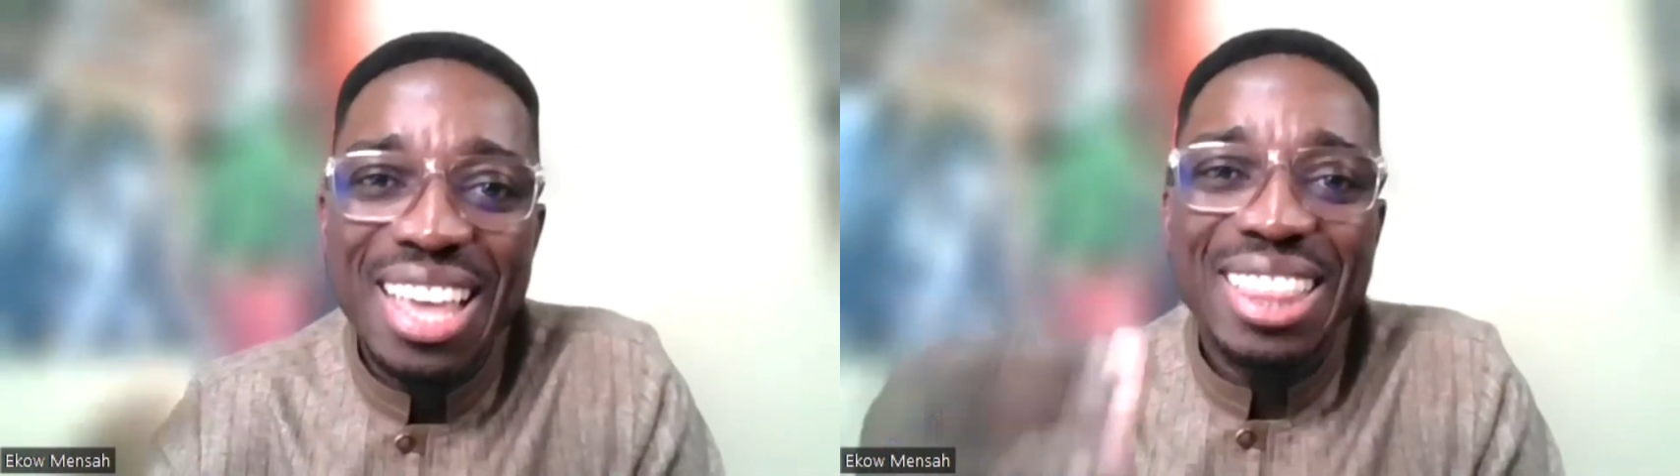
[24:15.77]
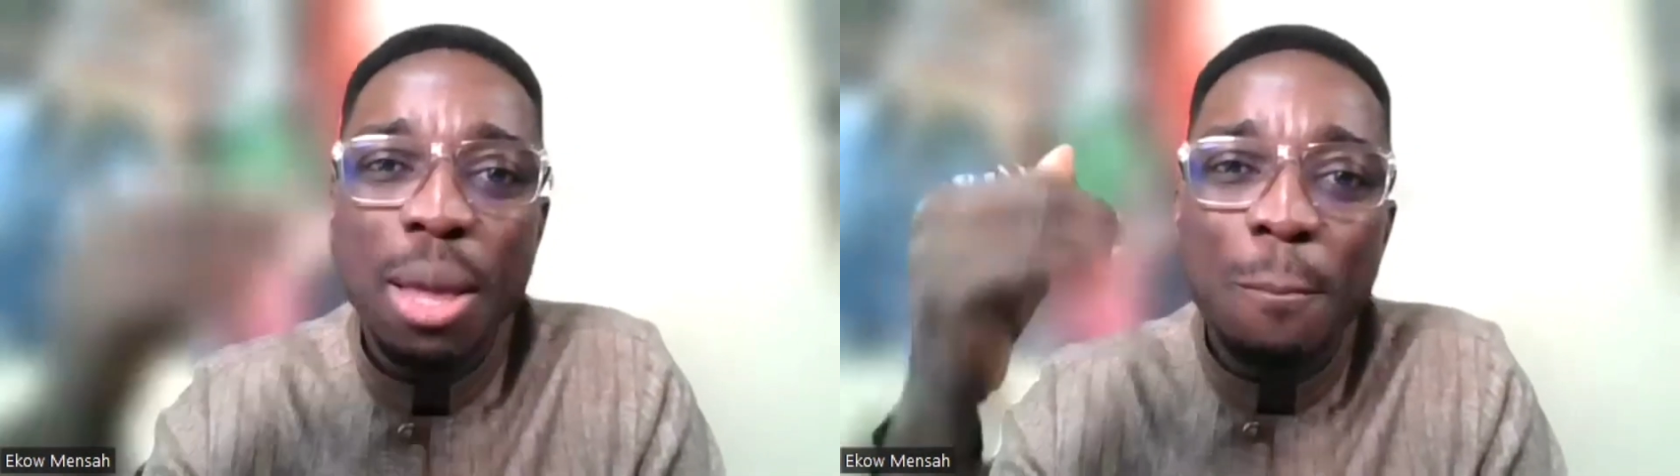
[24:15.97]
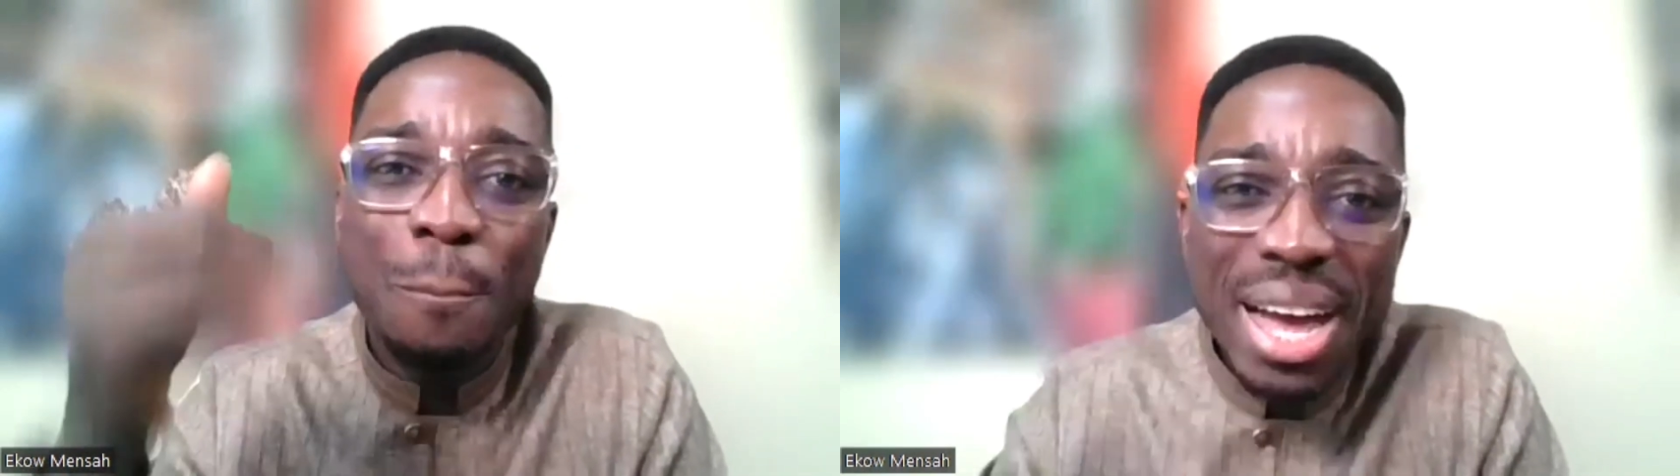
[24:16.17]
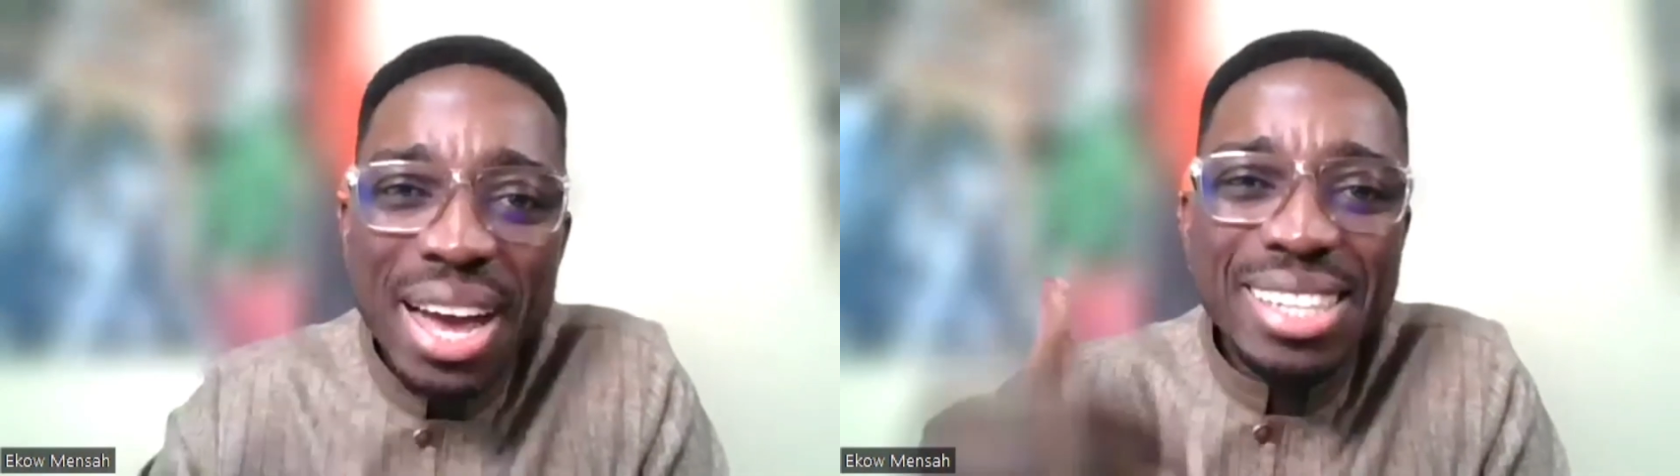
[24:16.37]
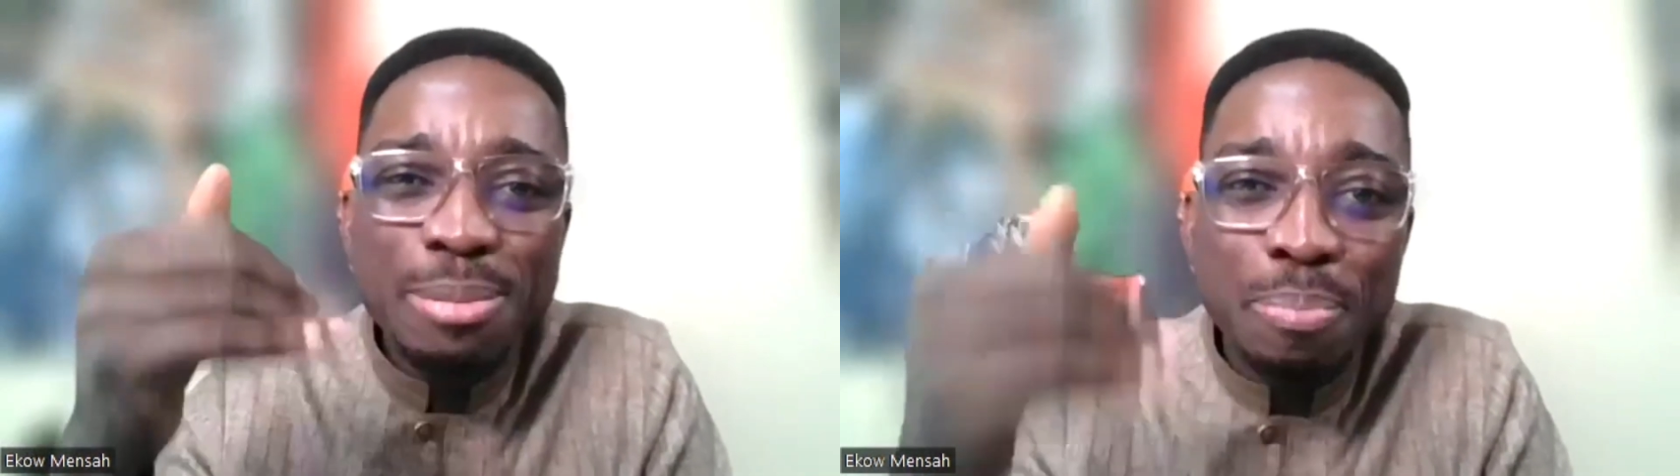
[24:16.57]
The
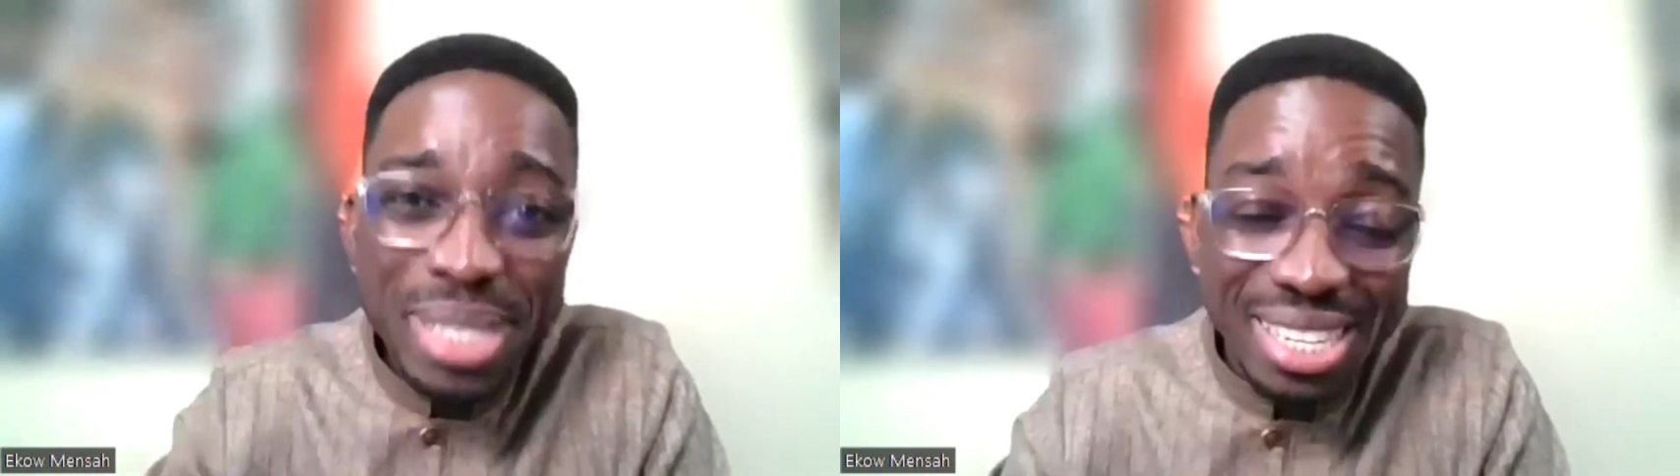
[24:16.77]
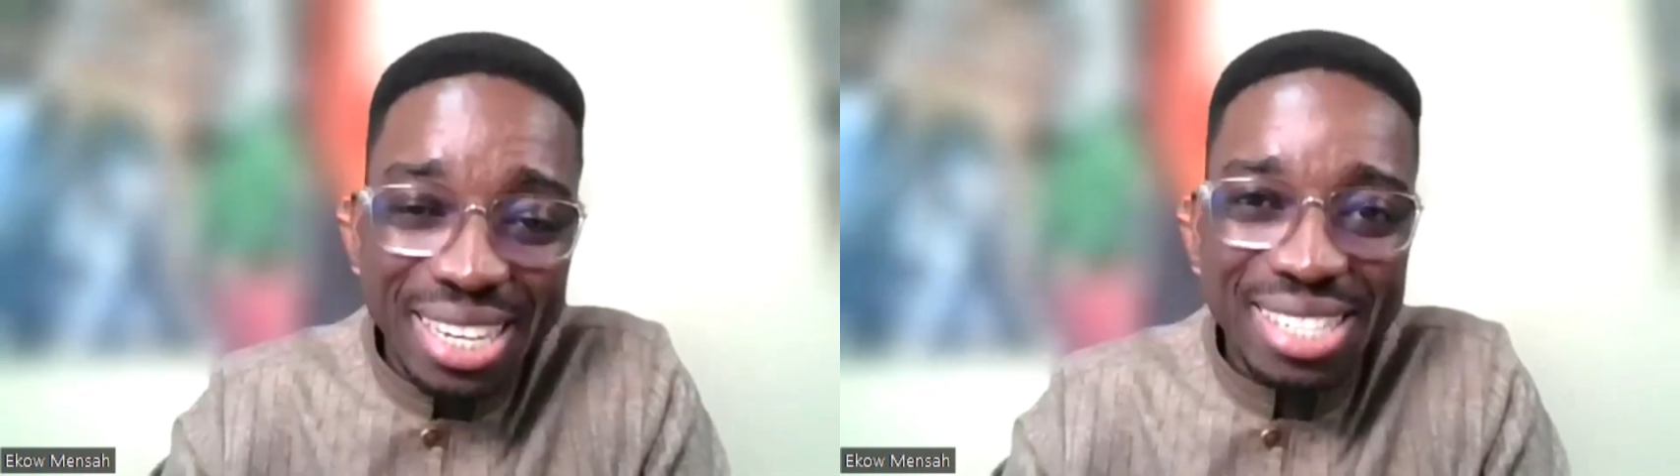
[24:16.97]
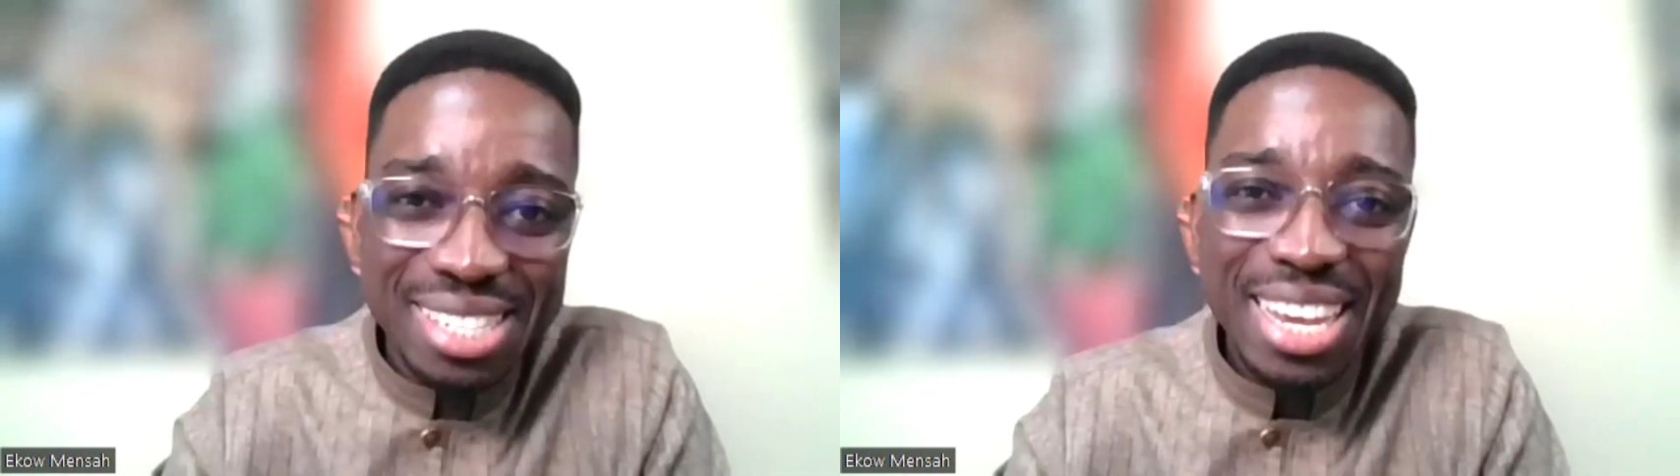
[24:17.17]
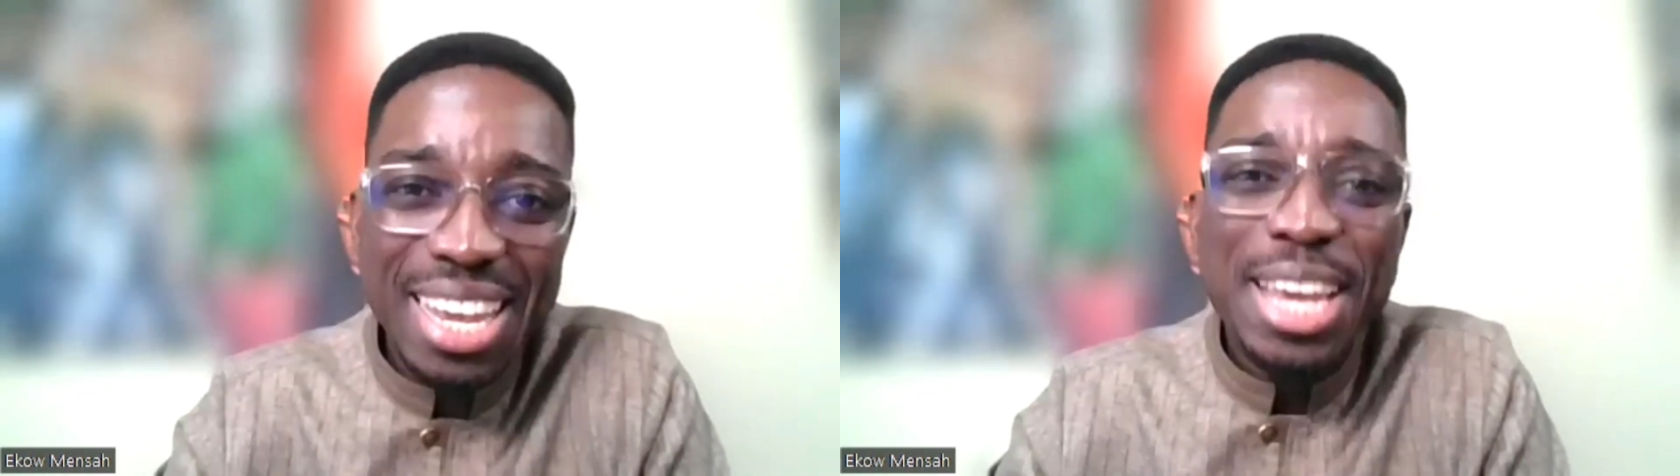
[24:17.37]
bank's business